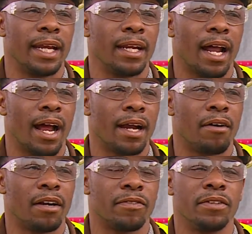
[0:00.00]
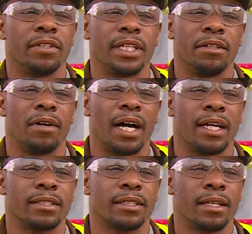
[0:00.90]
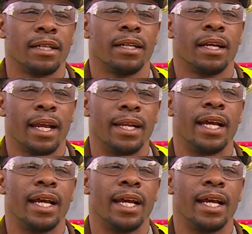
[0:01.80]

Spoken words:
And I caught a few DUIs, and